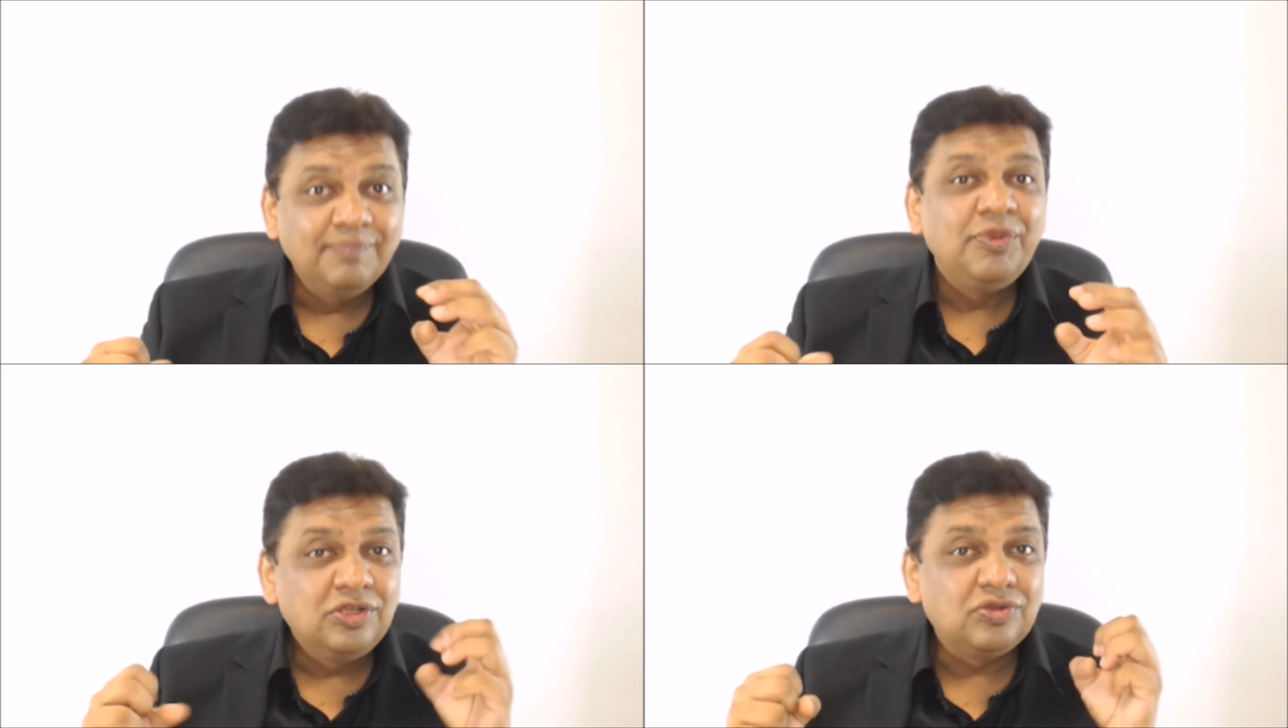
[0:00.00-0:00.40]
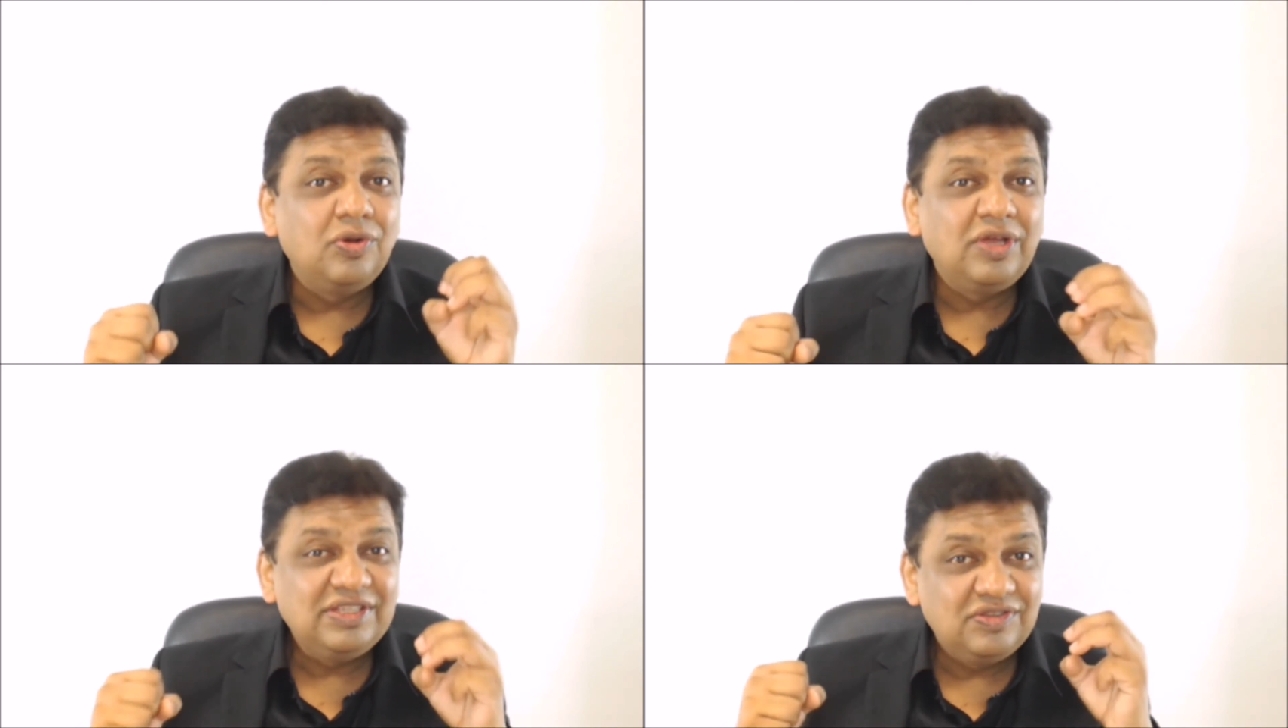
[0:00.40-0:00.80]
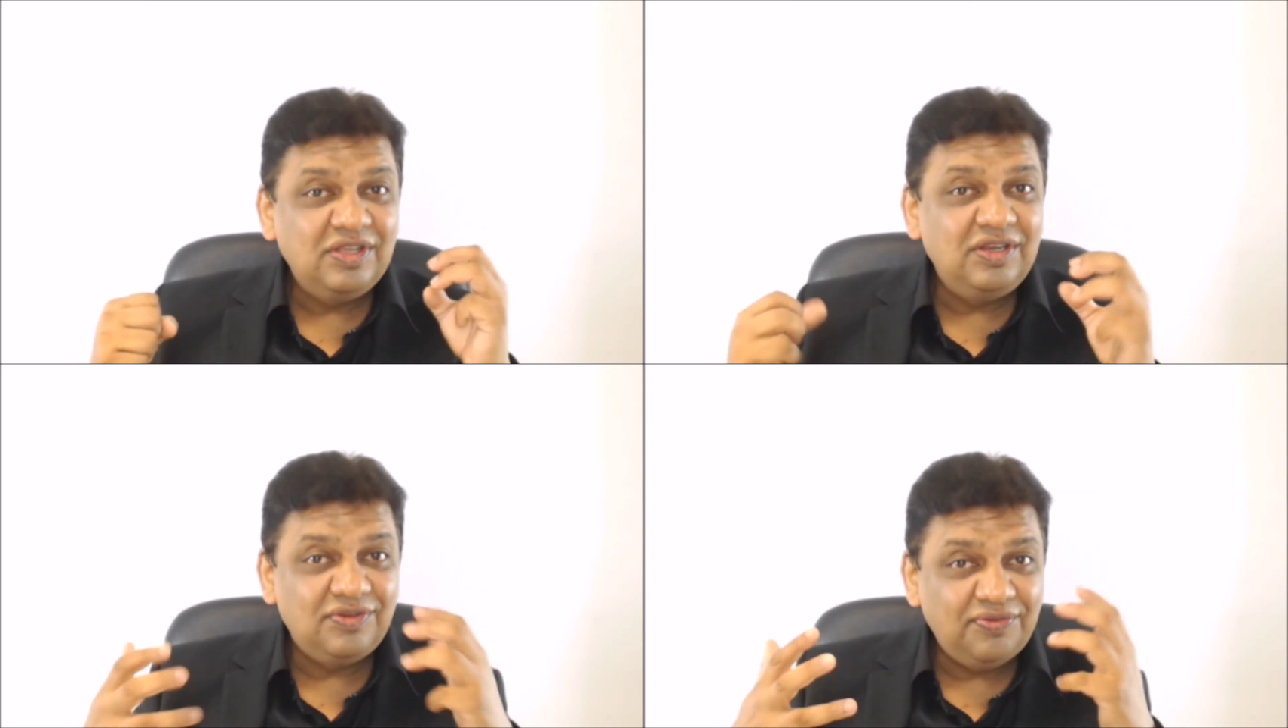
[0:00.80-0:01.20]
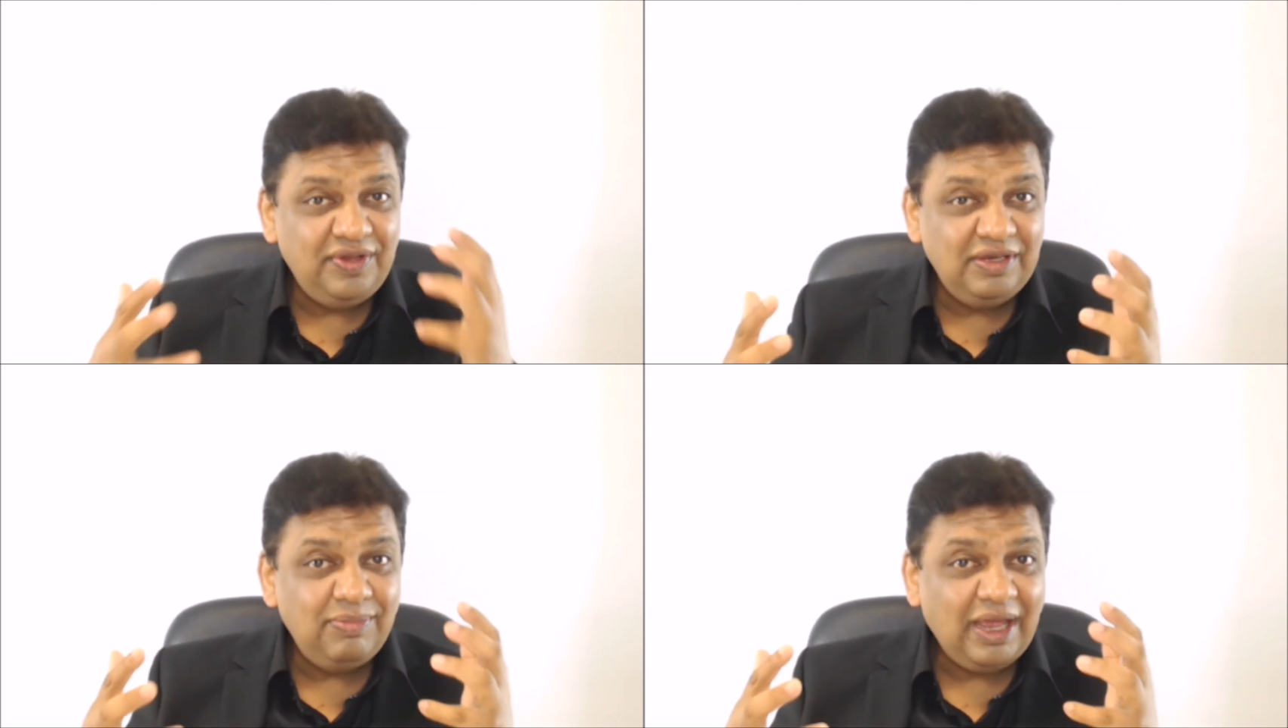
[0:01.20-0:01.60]
so long as there is
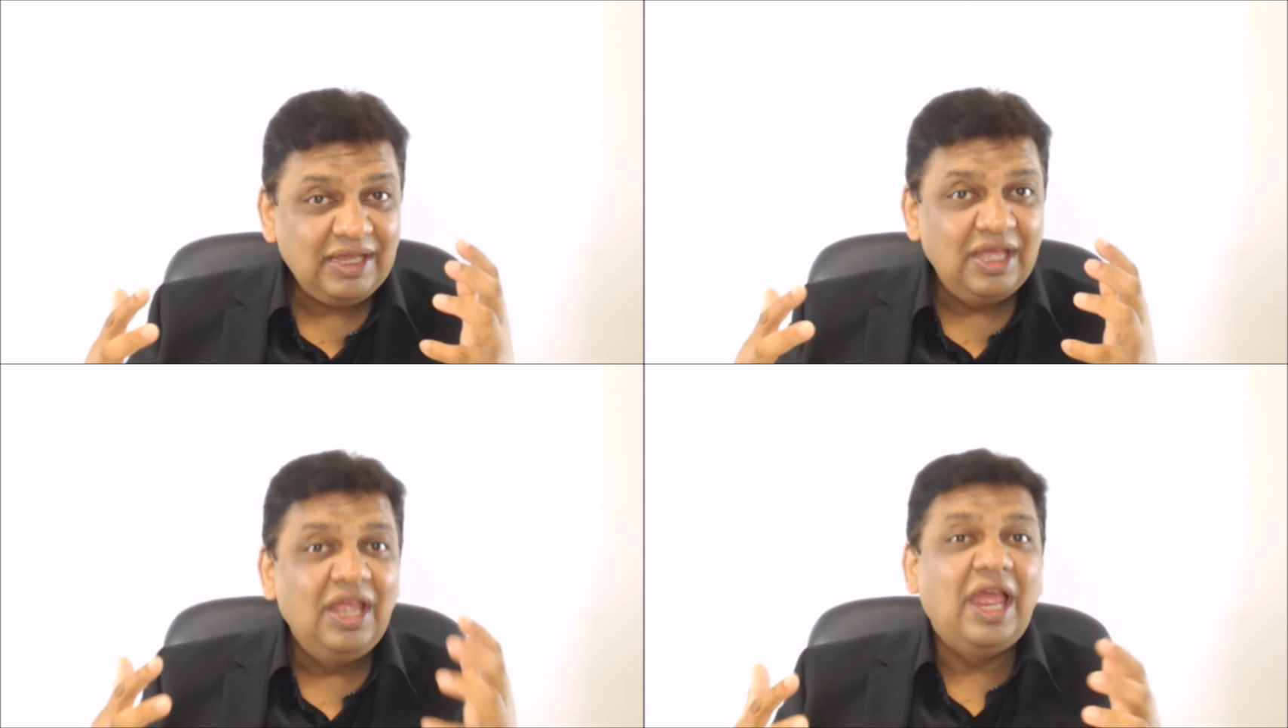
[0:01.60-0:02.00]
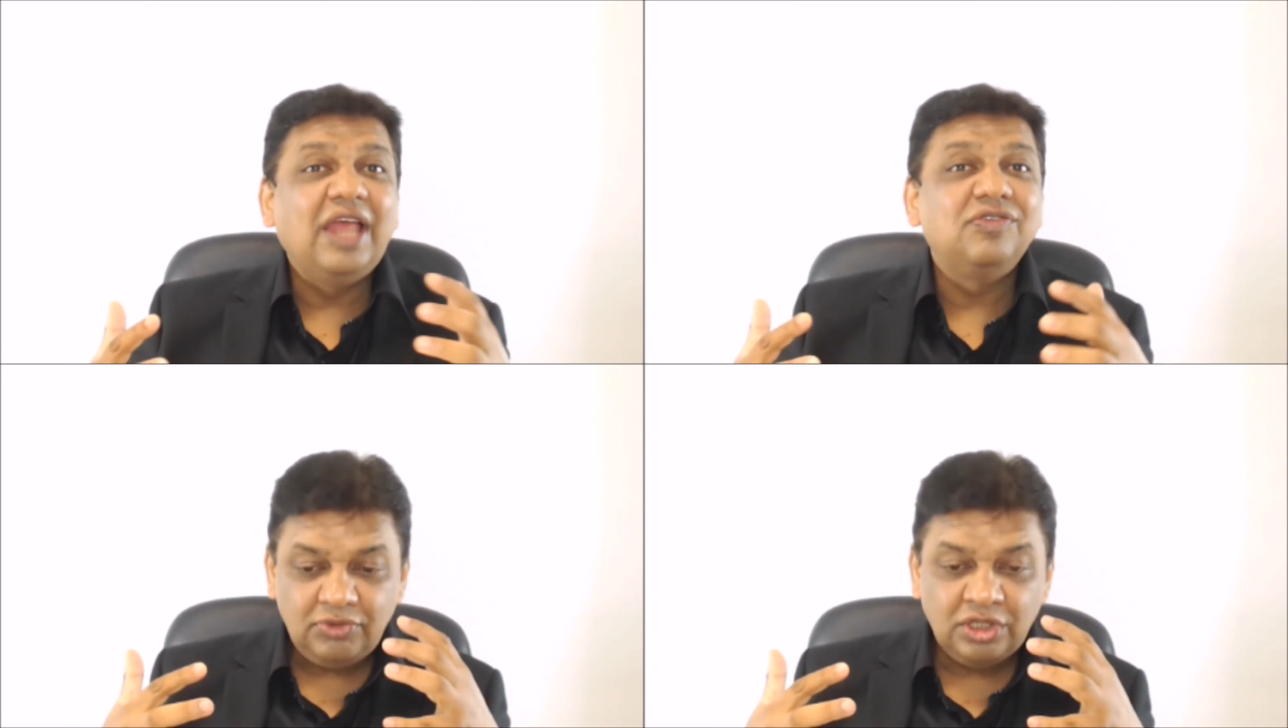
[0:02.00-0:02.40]
feedback, and so